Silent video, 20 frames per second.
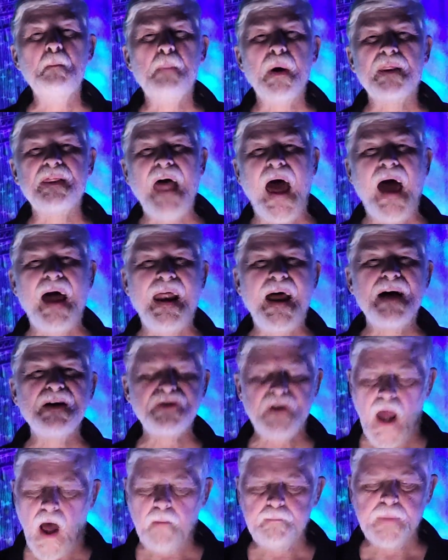But that
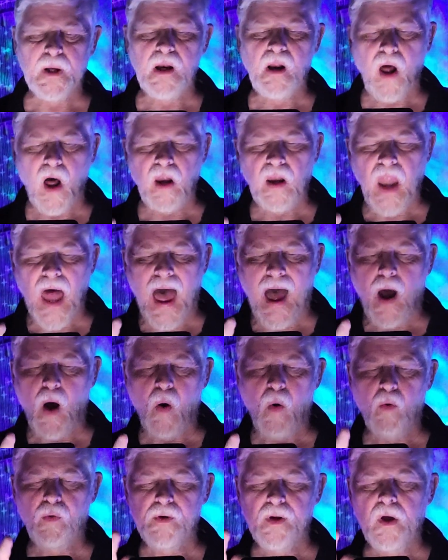has not been
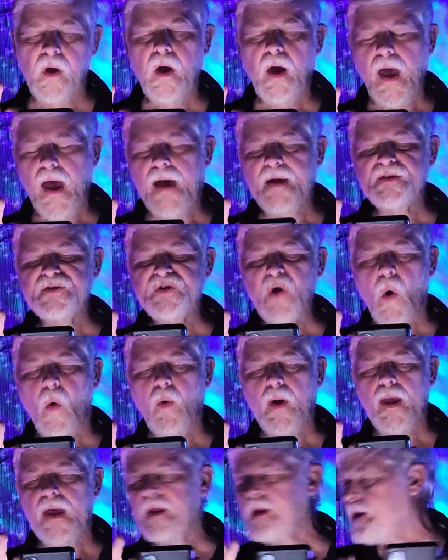allowed. And
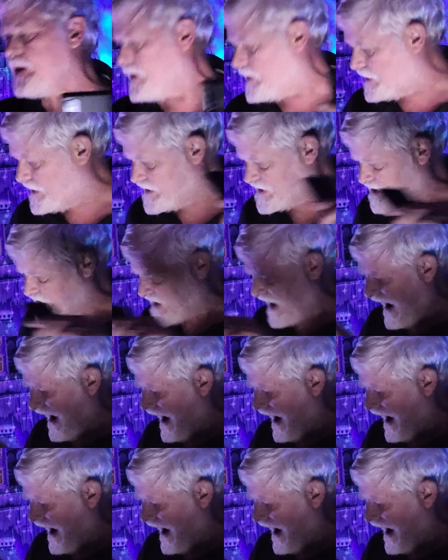so in this